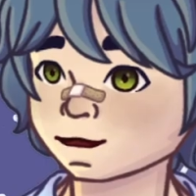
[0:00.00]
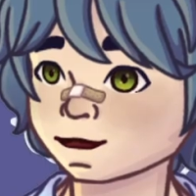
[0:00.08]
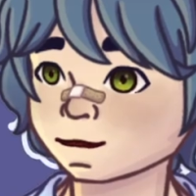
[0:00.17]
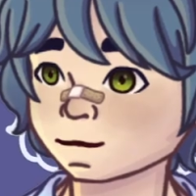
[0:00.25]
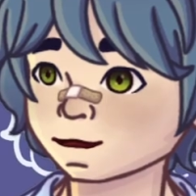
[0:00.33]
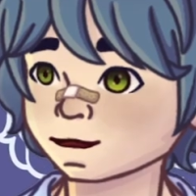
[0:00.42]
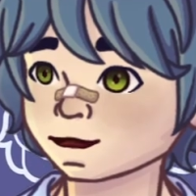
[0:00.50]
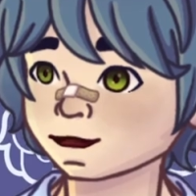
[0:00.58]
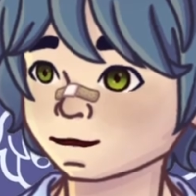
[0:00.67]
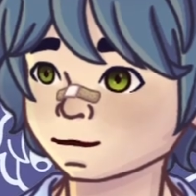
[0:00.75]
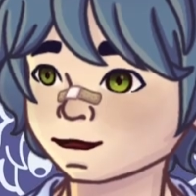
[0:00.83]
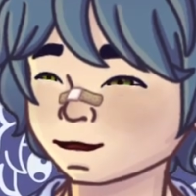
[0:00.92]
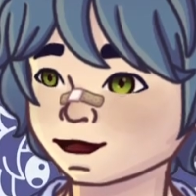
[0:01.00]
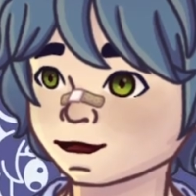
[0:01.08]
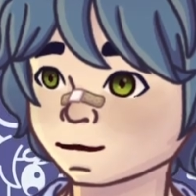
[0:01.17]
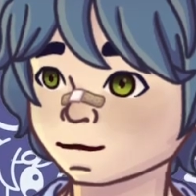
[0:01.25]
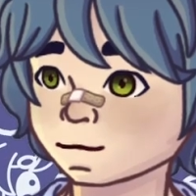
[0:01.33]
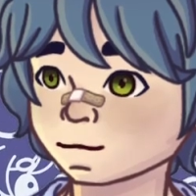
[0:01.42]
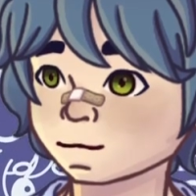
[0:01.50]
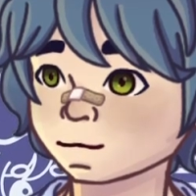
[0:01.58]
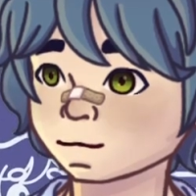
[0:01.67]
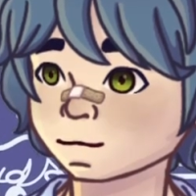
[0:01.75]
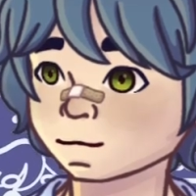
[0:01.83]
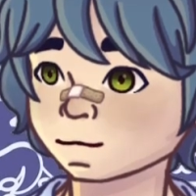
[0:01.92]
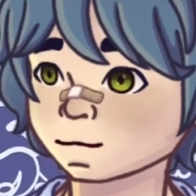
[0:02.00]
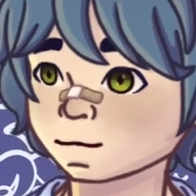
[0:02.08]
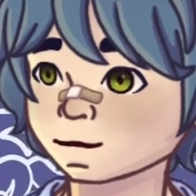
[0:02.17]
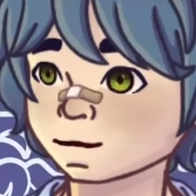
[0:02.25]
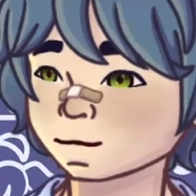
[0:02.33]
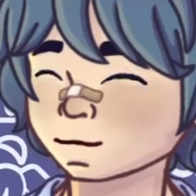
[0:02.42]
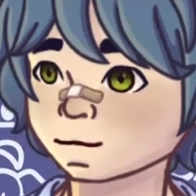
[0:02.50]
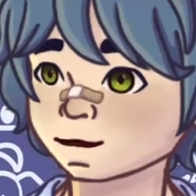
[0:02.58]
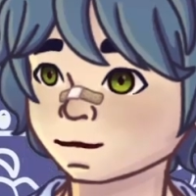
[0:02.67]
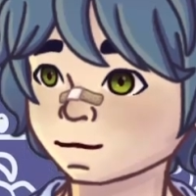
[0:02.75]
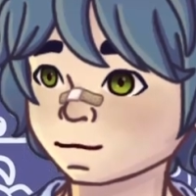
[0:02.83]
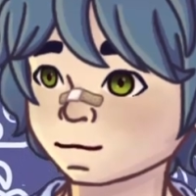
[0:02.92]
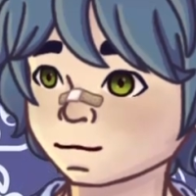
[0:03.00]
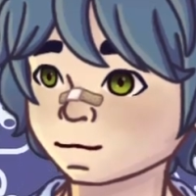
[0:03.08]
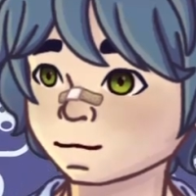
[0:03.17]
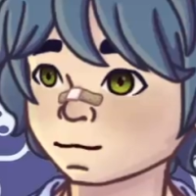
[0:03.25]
her cutie mark in the background to fill up the space.